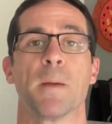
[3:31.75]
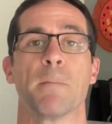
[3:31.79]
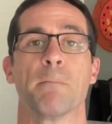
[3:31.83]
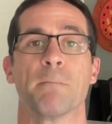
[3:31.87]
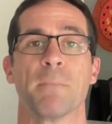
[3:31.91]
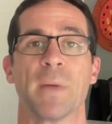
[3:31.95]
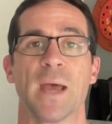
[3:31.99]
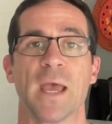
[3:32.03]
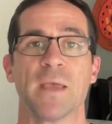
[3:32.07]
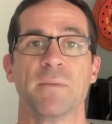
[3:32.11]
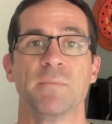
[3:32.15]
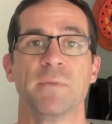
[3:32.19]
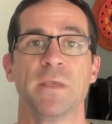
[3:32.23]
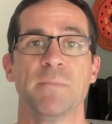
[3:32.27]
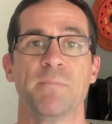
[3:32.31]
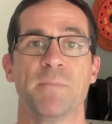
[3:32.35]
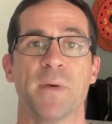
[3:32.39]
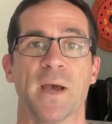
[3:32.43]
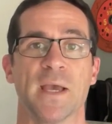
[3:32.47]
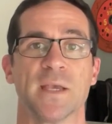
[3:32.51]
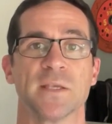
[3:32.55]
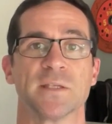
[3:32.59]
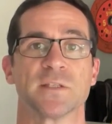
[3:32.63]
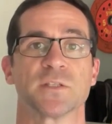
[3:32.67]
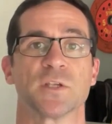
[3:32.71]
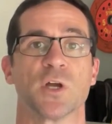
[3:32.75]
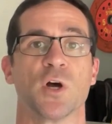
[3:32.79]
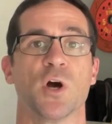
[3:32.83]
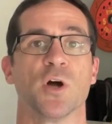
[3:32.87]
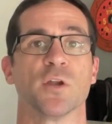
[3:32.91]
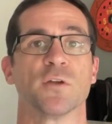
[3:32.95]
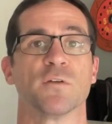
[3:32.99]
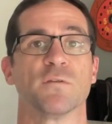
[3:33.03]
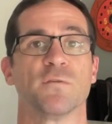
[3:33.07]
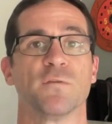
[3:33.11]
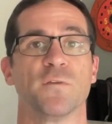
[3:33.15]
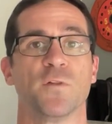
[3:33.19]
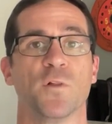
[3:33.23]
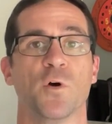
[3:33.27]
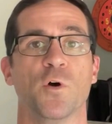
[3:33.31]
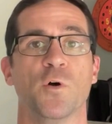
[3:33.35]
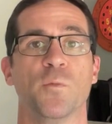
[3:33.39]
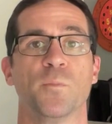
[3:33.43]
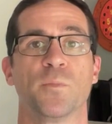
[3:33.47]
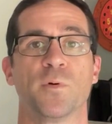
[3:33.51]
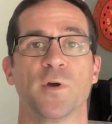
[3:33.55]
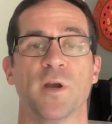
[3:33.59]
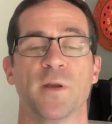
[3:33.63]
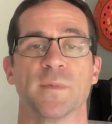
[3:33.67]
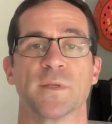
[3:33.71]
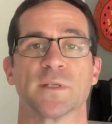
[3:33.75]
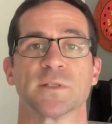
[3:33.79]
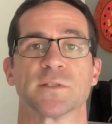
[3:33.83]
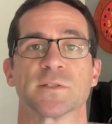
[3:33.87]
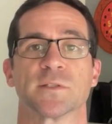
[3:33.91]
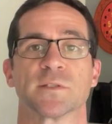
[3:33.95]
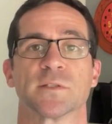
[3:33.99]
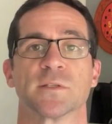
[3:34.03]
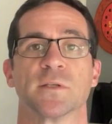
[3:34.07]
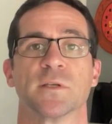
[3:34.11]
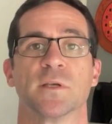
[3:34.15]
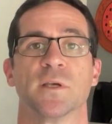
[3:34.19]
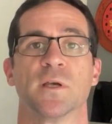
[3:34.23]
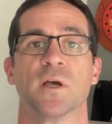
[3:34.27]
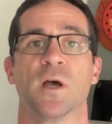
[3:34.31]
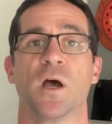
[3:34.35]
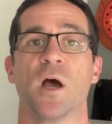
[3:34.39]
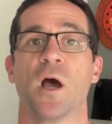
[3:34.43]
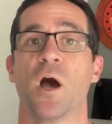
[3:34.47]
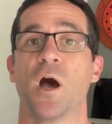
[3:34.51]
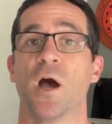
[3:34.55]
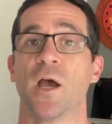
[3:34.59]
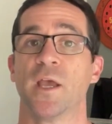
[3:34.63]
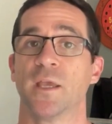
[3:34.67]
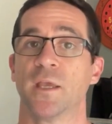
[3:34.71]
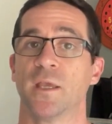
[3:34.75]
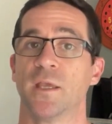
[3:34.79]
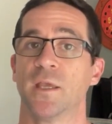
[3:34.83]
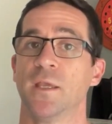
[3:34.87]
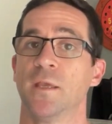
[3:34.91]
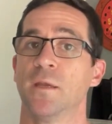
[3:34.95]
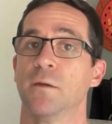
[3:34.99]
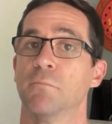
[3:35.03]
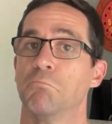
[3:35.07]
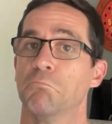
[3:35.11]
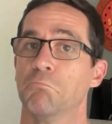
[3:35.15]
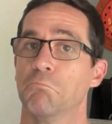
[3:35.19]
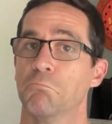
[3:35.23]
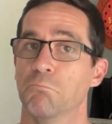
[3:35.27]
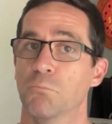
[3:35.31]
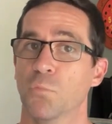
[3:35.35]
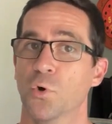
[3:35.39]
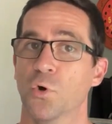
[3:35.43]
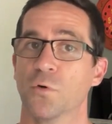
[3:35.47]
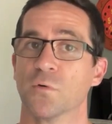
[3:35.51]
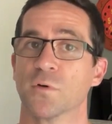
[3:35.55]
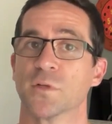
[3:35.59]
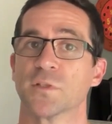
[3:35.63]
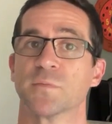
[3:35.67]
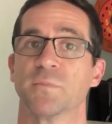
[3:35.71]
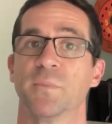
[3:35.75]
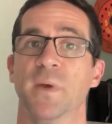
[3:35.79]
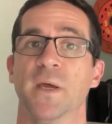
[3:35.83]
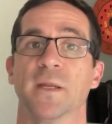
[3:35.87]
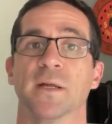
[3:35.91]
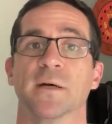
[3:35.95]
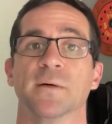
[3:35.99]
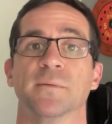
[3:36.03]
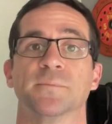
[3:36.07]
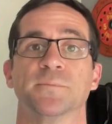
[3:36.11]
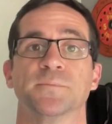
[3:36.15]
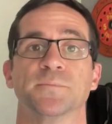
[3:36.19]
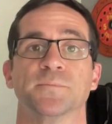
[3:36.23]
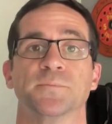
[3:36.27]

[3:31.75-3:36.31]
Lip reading: may be based on a flawed premise, i.e., more is better.